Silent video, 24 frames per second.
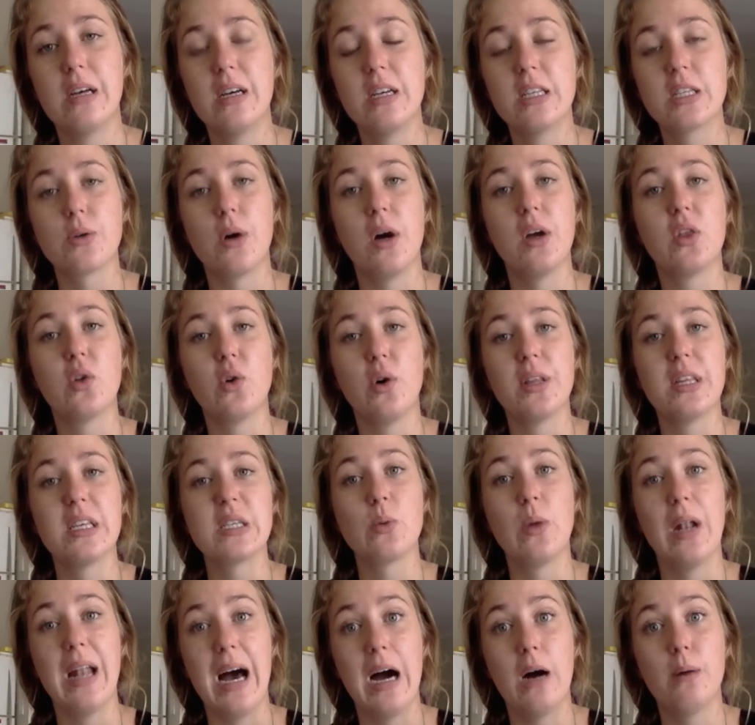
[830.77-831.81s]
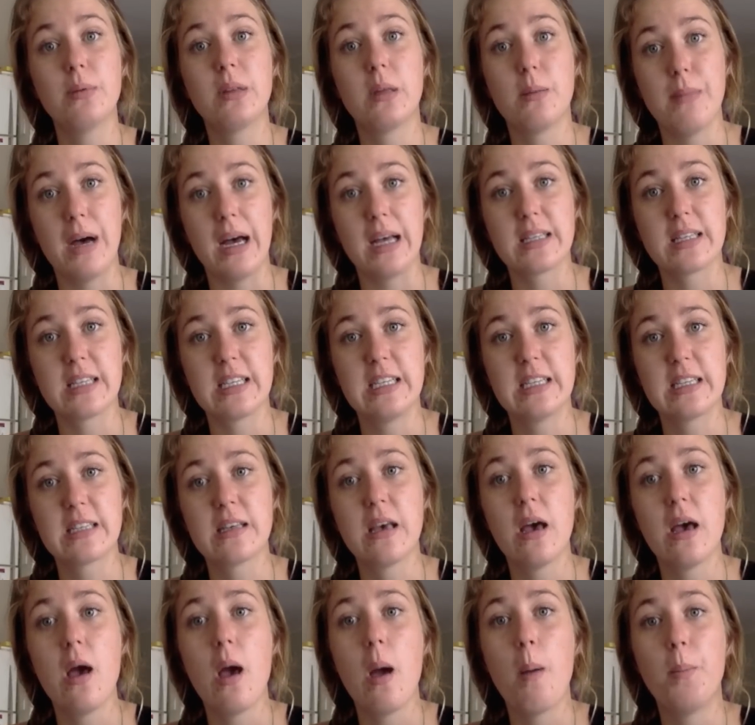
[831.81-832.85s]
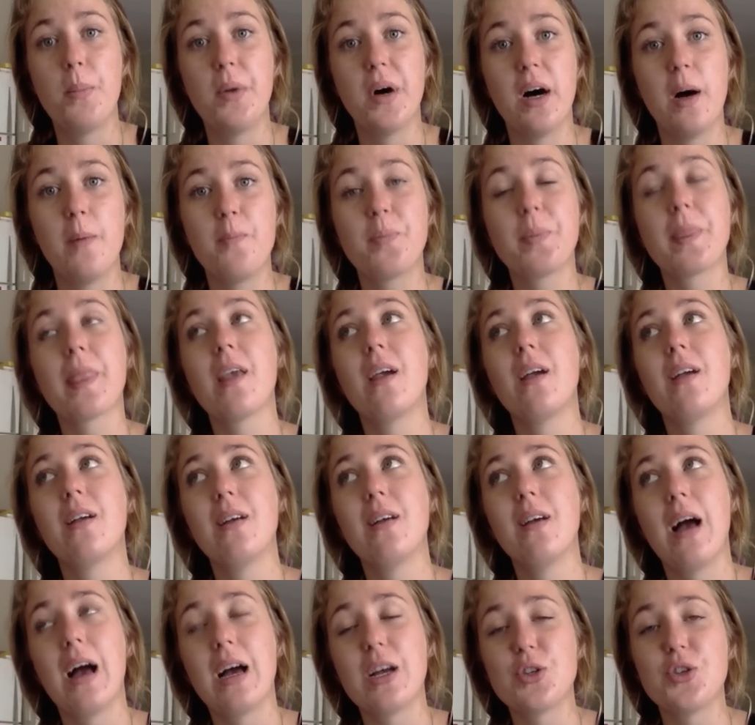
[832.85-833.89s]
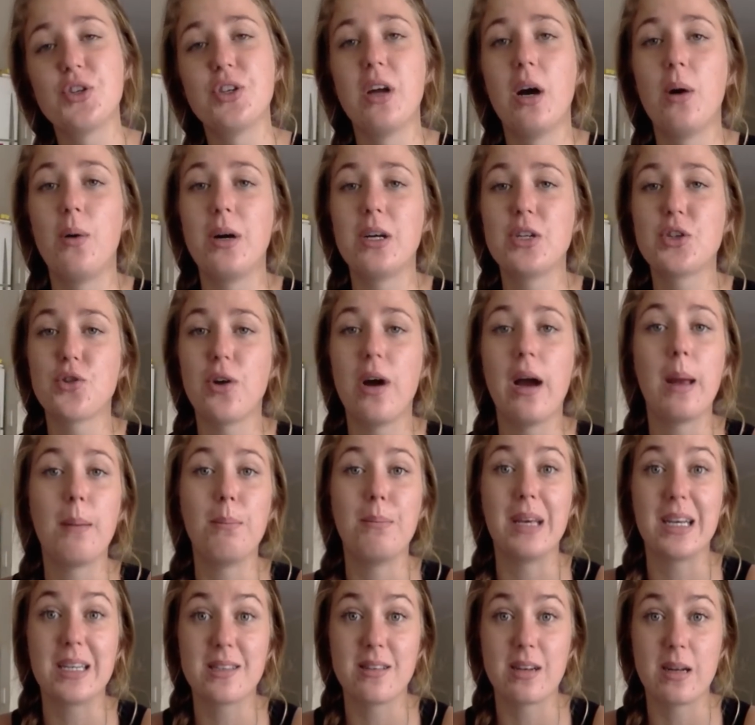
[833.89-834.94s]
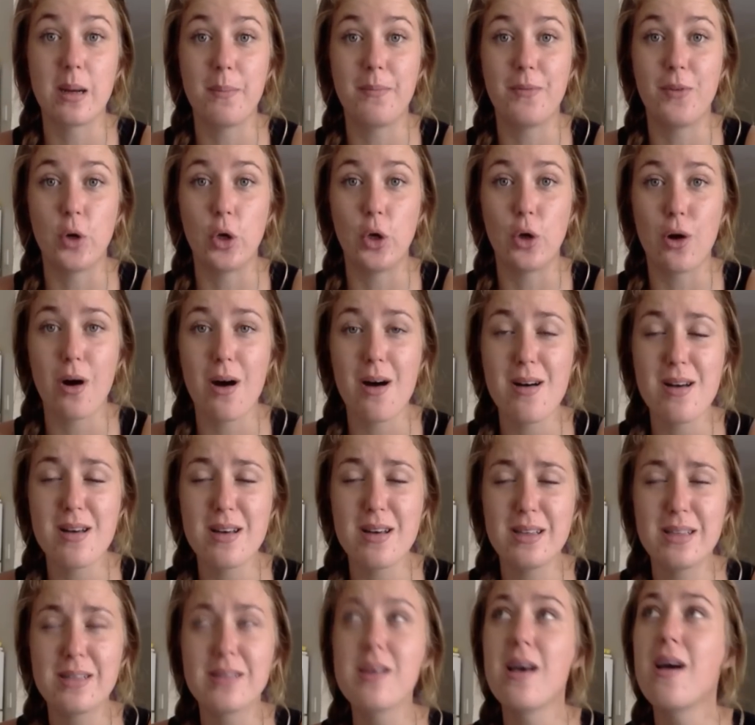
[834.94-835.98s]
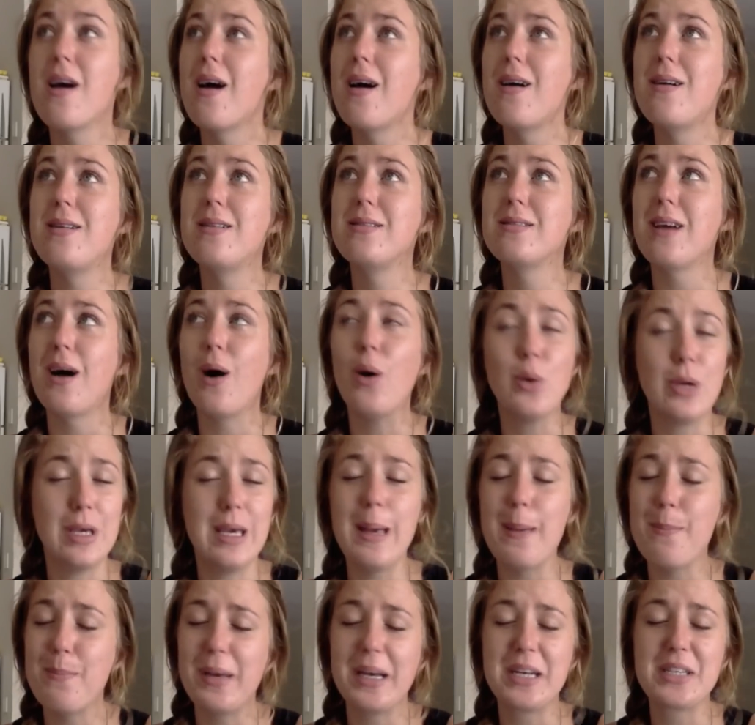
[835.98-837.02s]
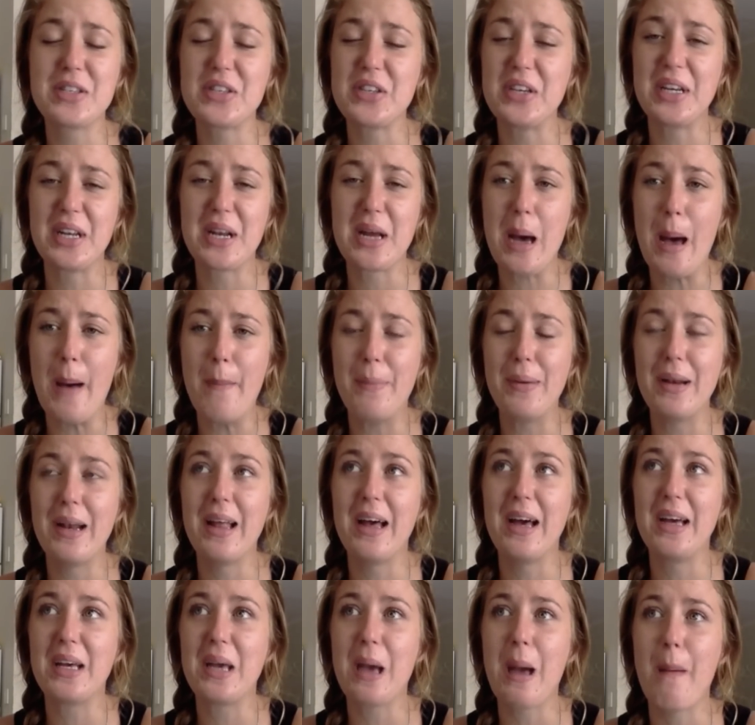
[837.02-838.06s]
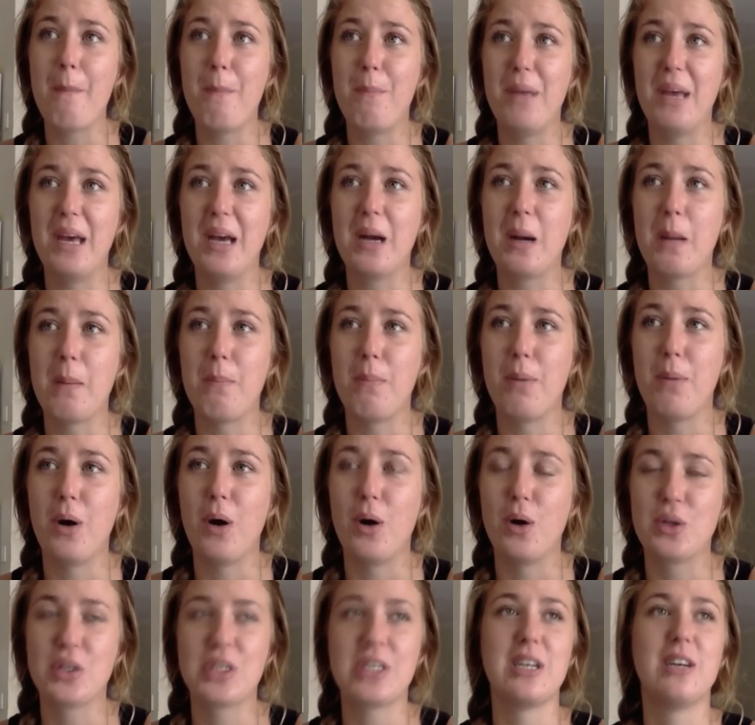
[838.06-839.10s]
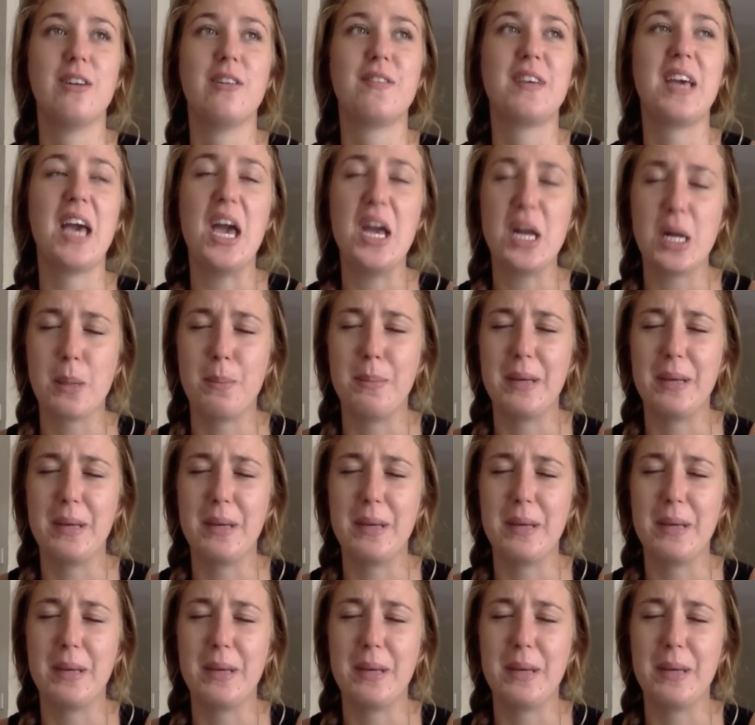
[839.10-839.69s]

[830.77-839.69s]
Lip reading: So I thought this will help the masses, but as you know, I try and mix it up for you guys, and I'll keep mixing it up like a big pot of cake